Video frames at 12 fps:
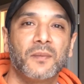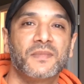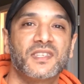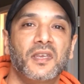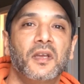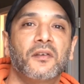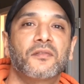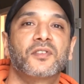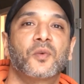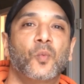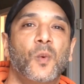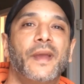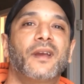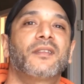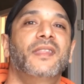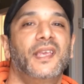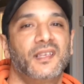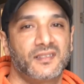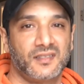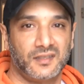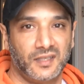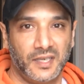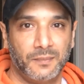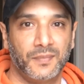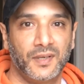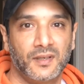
themselves where they sleep.